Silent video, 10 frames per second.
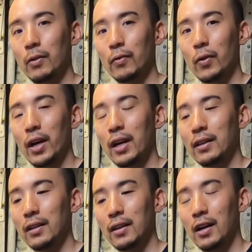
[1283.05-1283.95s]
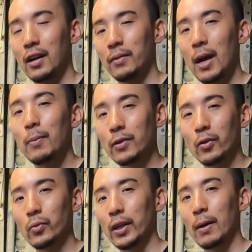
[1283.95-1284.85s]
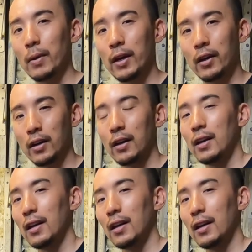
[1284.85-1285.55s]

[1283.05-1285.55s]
beforehand, the episodes will get better.